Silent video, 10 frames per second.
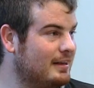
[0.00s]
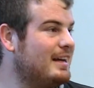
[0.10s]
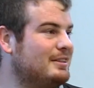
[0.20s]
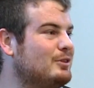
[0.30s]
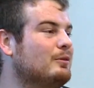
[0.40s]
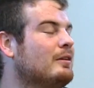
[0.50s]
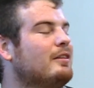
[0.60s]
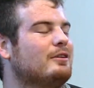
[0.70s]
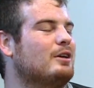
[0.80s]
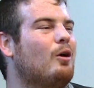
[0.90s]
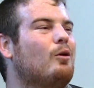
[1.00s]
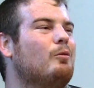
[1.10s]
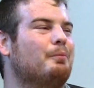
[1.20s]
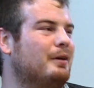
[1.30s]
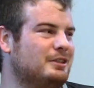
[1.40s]
Yeah, dude, there's a
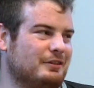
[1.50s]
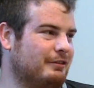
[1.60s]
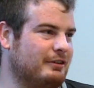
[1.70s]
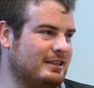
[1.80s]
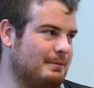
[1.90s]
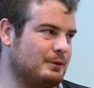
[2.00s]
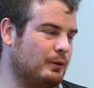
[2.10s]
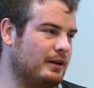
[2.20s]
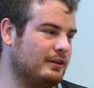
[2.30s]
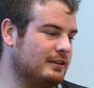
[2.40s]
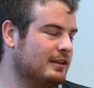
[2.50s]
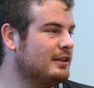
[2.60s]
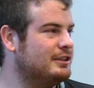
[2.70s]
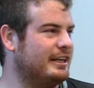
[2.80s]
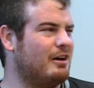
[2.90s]
whole bunch of different types of welds.
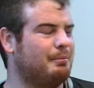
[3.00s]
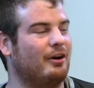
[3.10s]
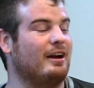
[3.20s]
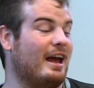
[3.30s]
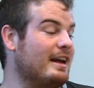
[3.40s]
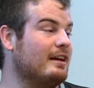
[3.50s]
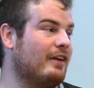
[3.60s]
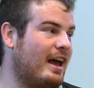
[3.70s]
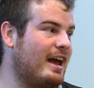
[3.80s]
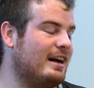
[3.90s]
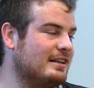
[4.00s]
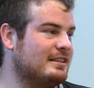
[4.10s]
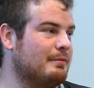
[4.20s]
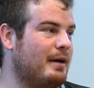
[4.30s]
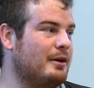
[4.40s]
Check out part 8 of the
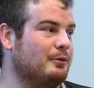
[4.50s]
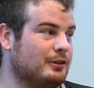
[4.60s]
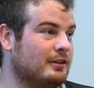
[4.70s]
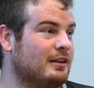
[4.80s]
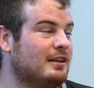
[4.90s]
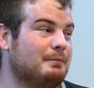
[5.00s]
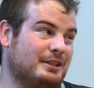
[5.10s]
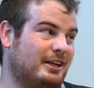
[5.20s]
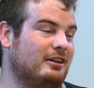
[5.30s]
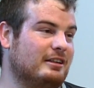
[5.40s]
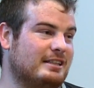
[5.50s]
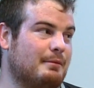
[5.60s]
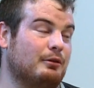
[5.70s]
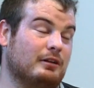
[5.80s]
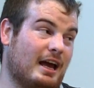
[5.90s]
AISC manual, particularly
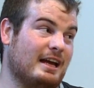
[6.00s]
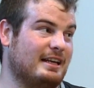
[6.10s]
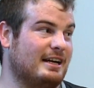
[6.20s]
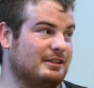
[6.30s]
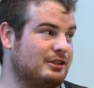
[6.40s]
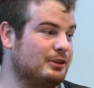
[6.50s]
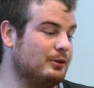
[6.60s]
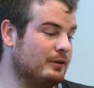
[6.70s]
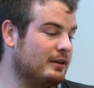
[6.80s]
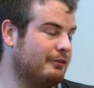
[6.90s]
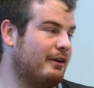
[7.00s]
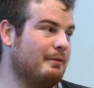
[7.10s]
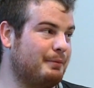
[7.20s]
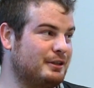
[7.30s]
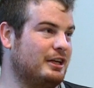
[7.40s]
table 8-2, to find
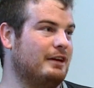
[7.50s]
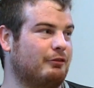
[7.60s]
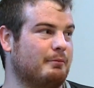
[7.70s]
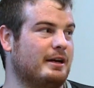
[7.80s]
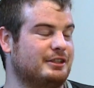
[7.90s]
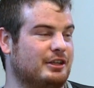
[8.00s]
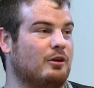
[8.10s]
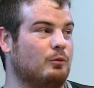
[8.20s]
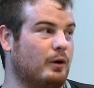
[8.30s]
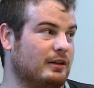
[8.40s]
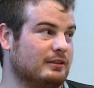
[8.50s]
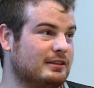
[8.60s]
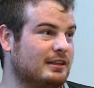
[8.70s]
a bunch of information on welds.